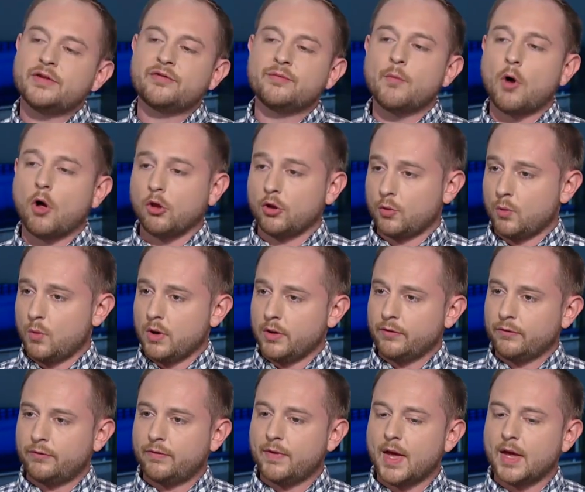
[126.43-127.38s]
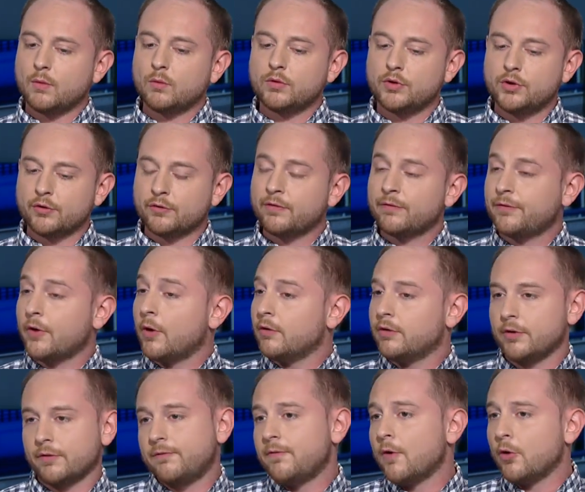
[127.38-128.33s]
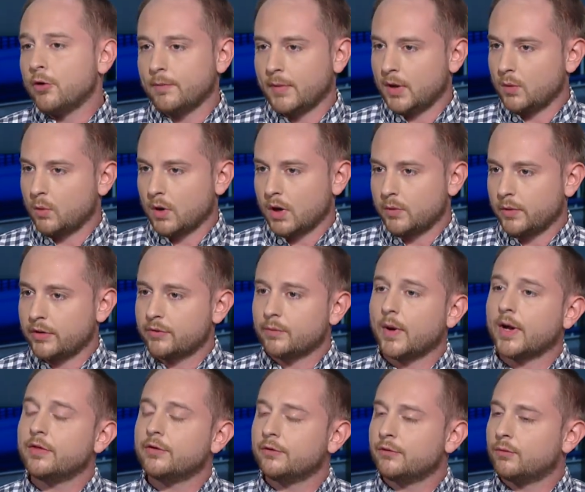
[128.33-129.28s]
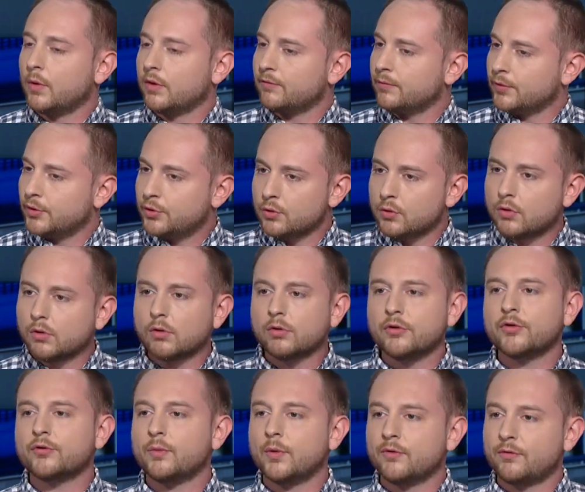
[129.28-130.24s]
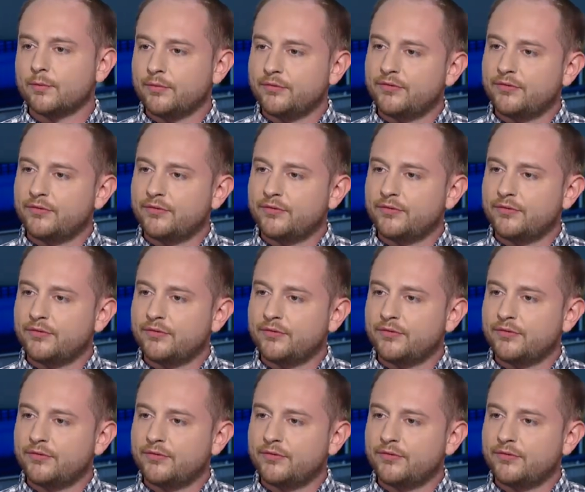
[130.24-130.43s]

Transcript: smaller ones that your, your phone might work with, right? There's one from Google, there's one from